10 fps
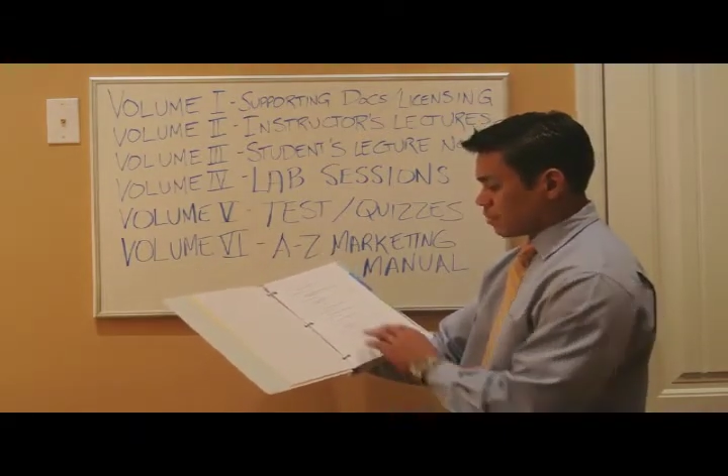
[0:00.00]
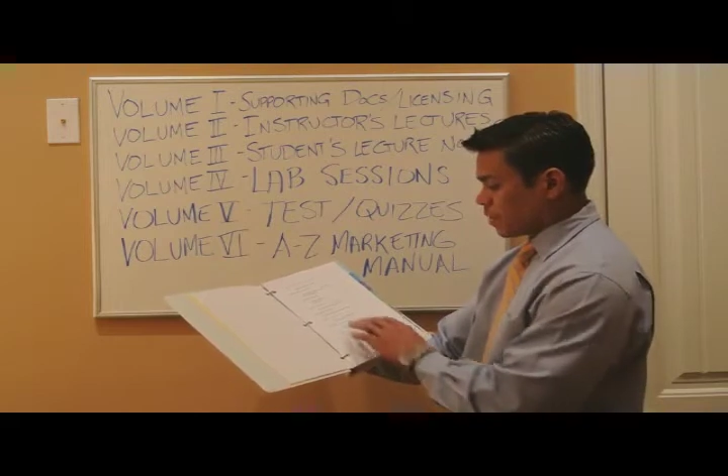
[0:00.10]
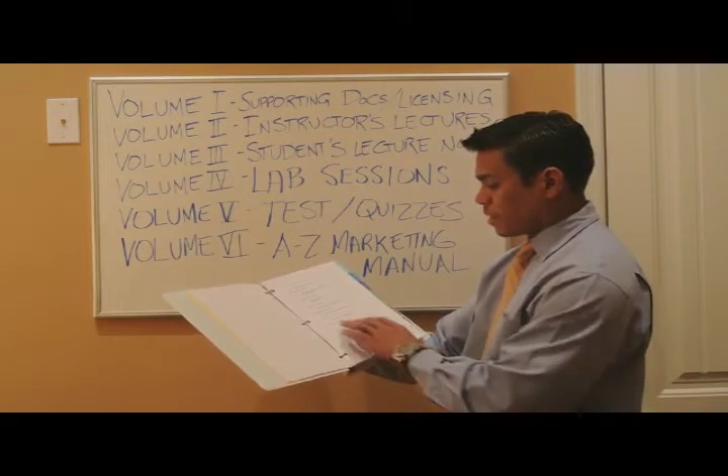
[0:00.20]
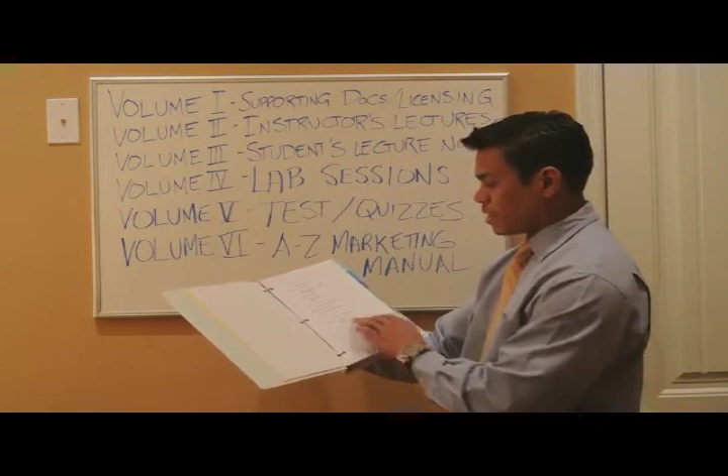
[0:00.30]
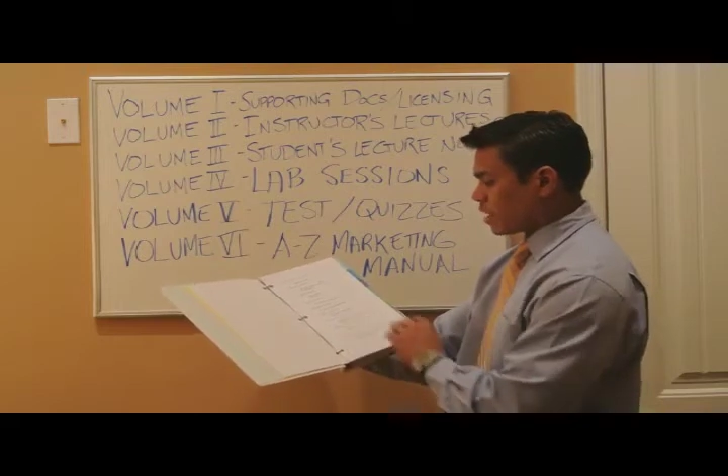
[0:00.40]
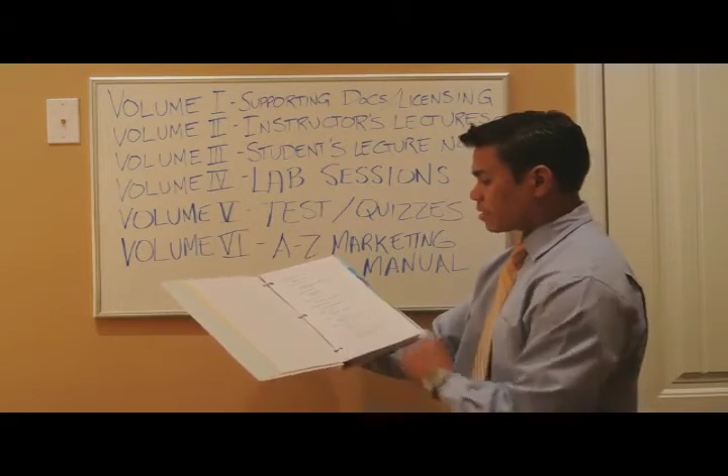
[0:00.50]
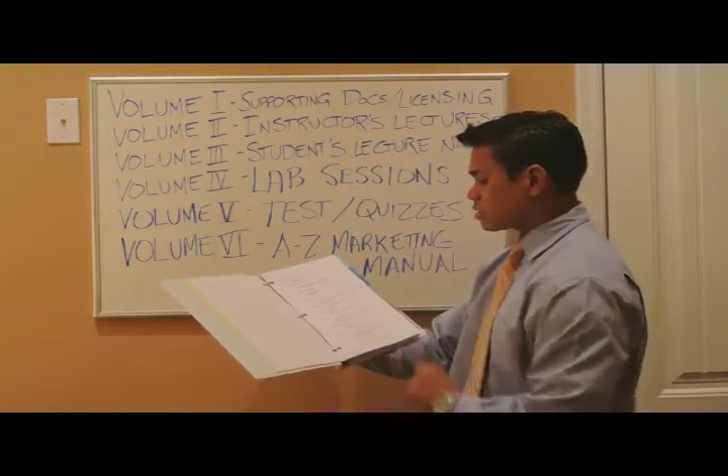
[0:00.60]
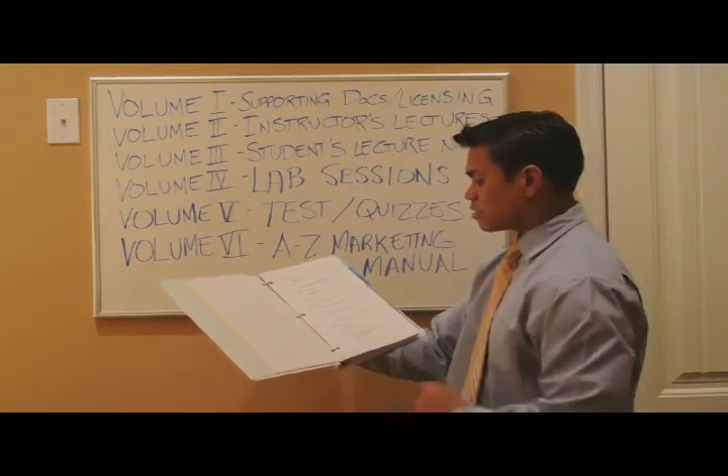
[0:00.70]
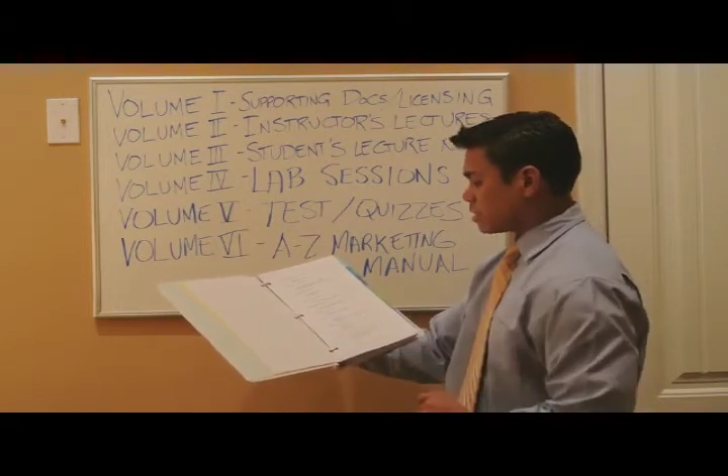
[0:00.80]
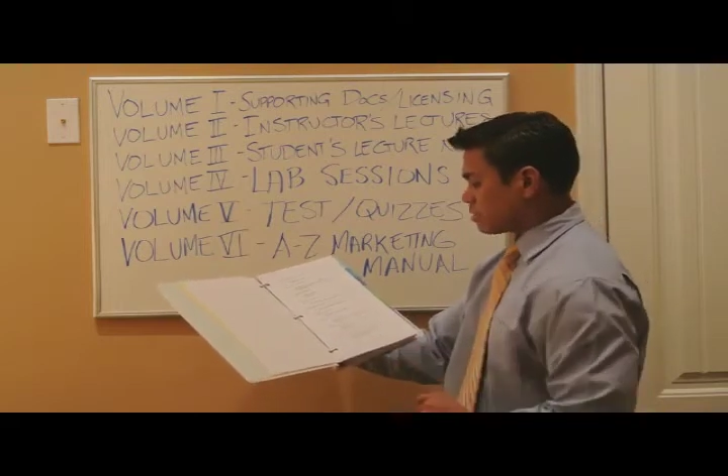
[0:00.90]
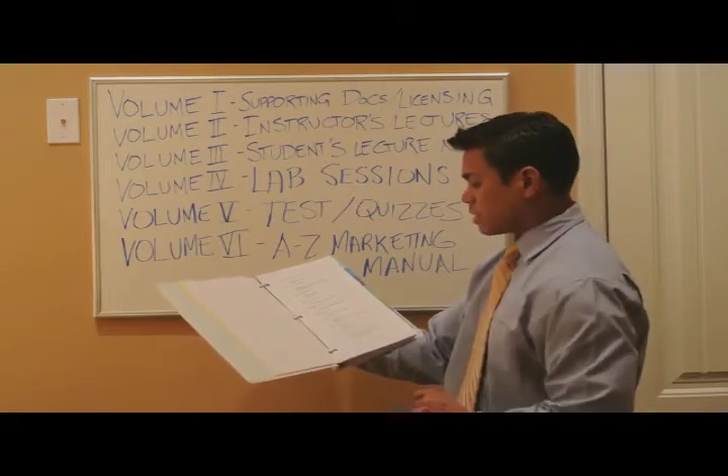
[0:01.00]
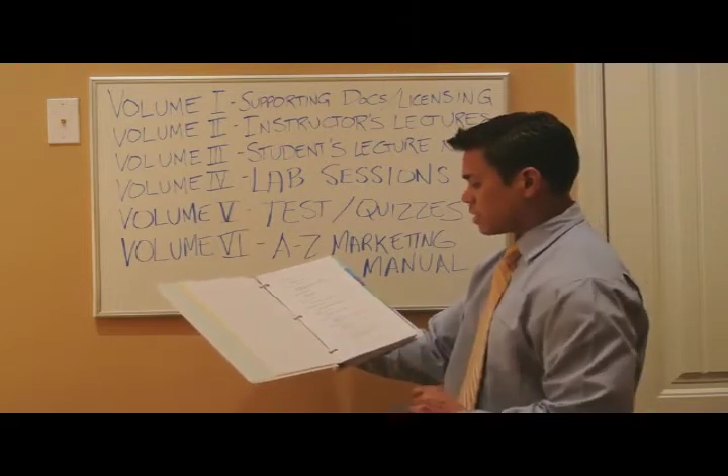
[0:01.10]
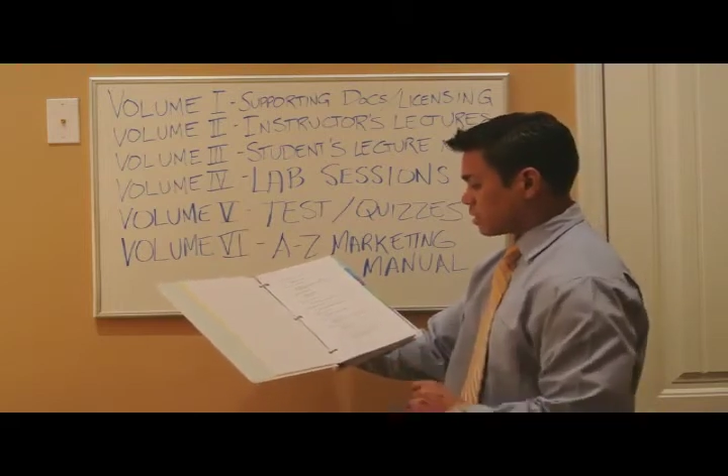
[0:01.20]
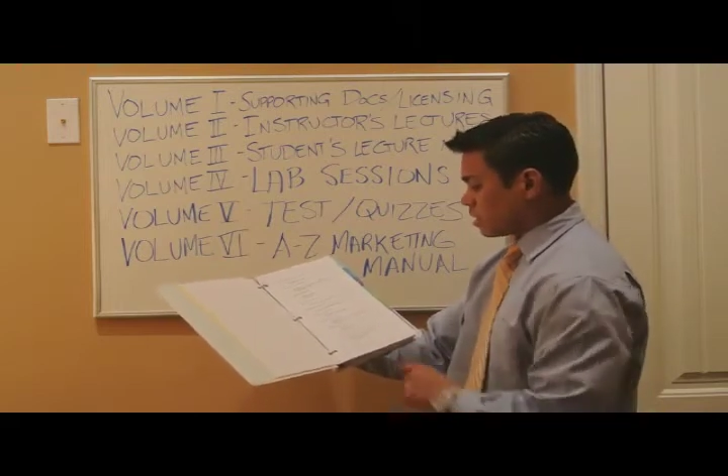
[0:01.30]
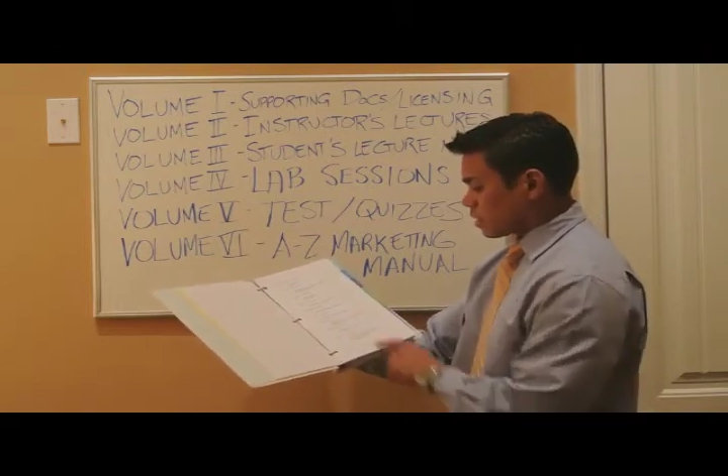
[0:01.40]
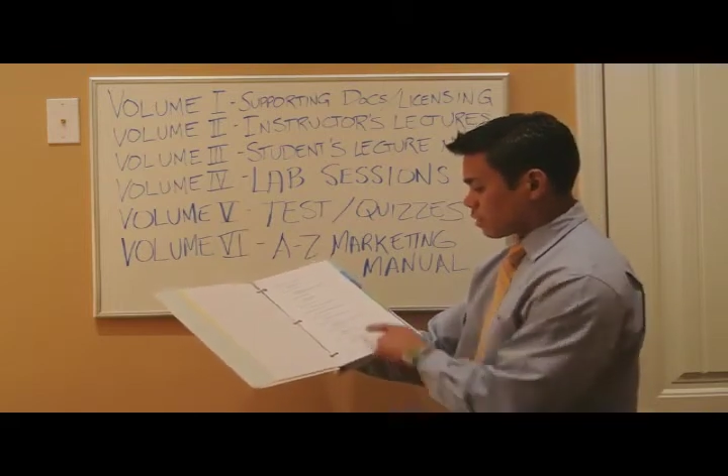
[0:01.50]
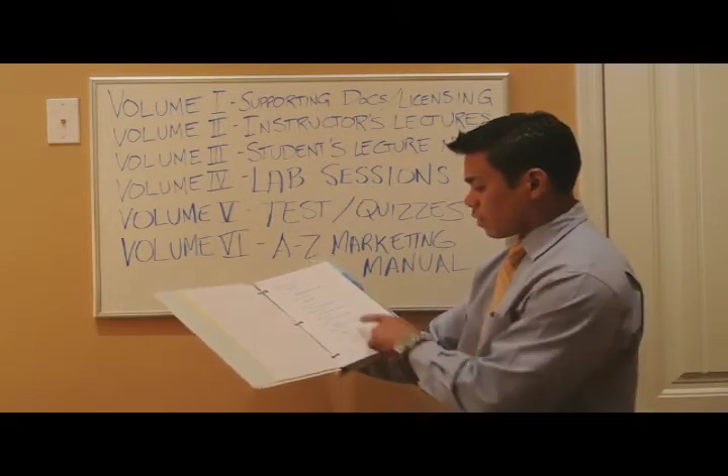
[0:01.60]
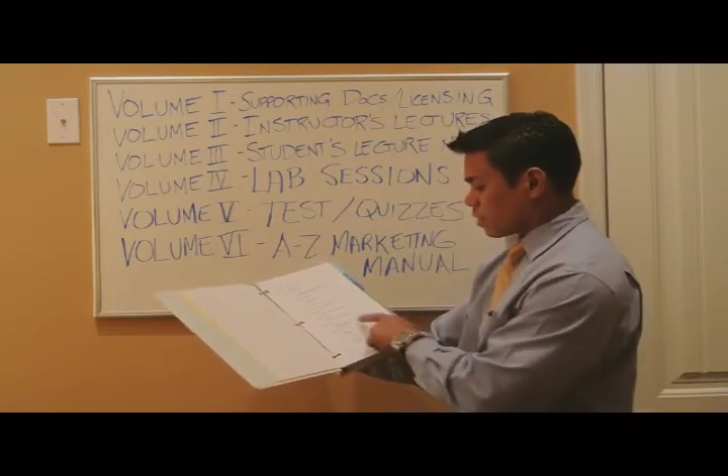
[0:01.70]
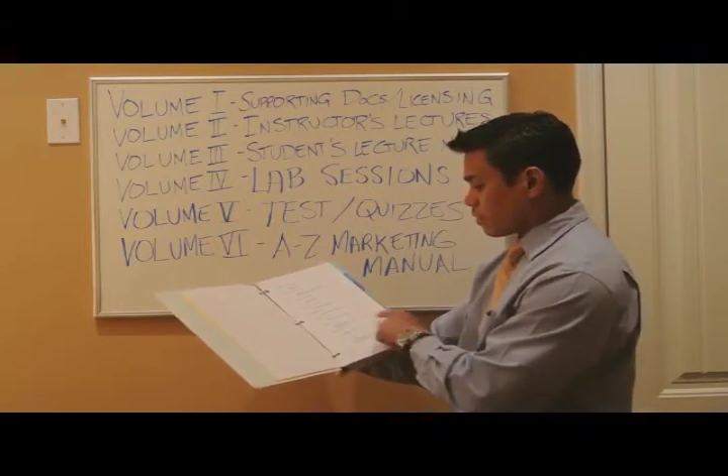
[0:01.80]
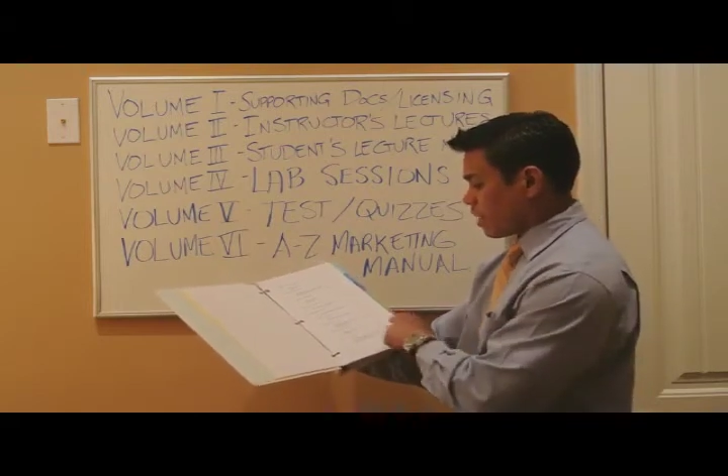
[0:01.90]
periodontal treatment,
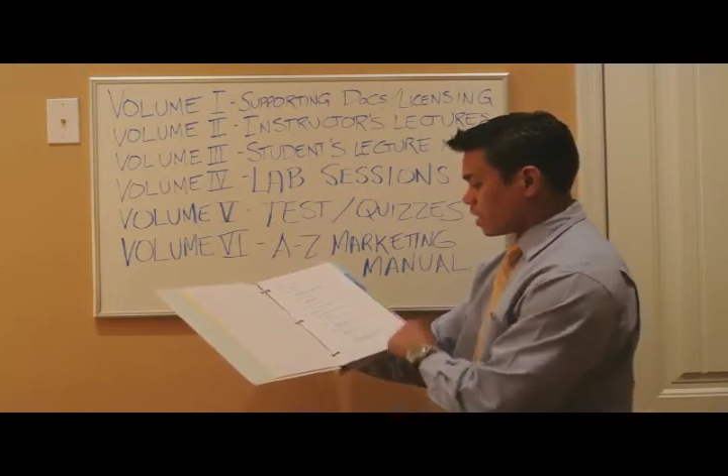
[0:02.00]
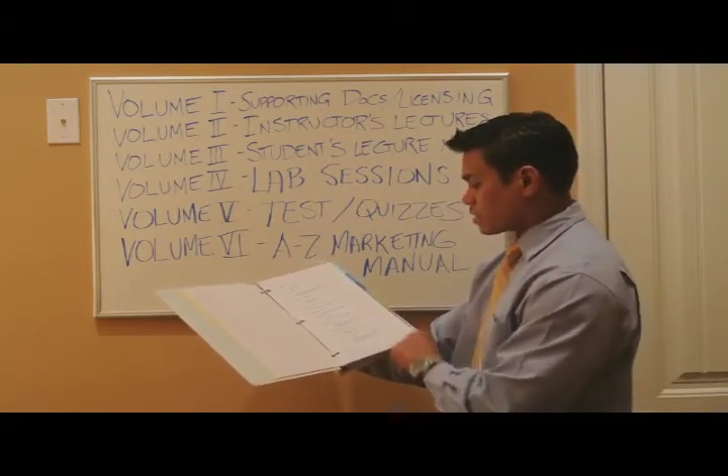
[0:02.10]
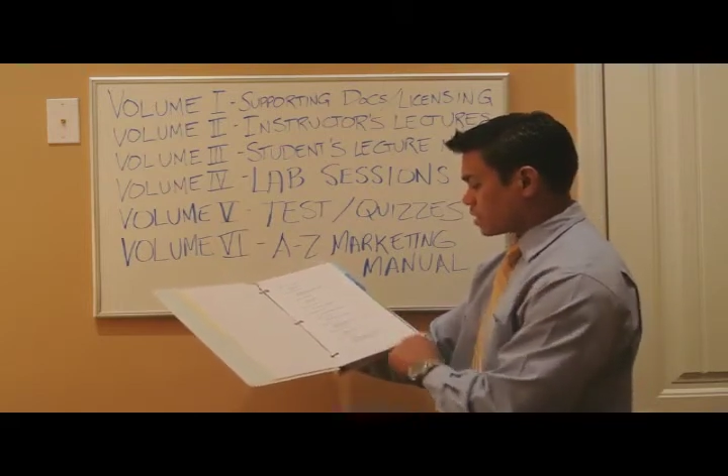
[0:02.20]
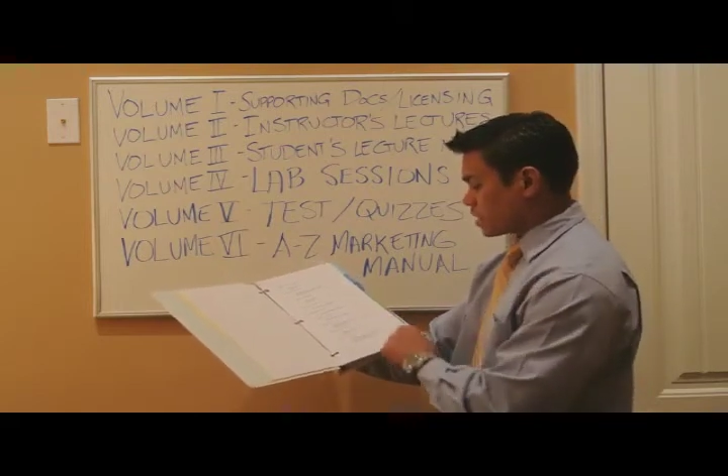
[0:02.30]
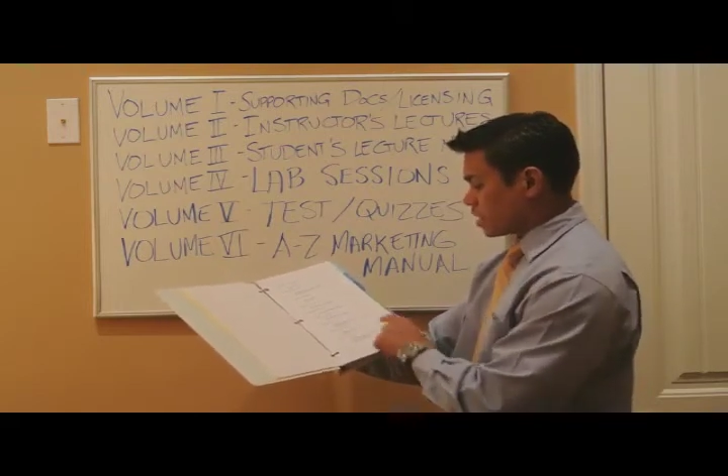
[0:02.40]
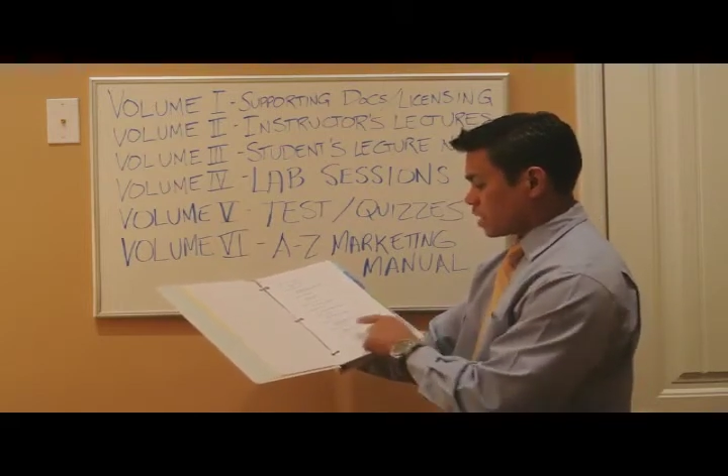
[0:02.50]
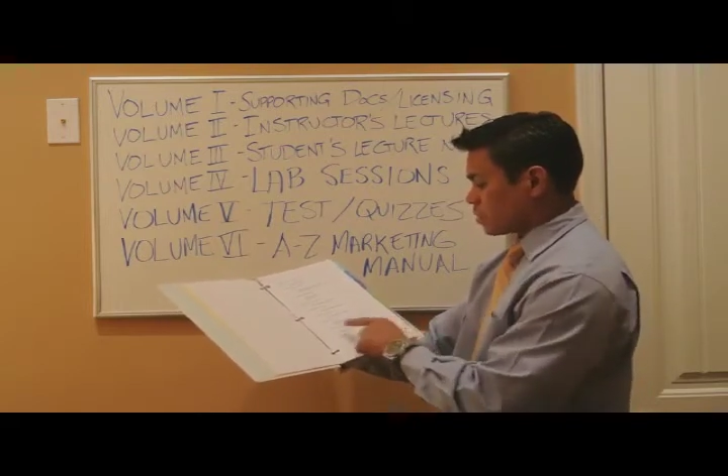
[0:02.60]
coronal polishing,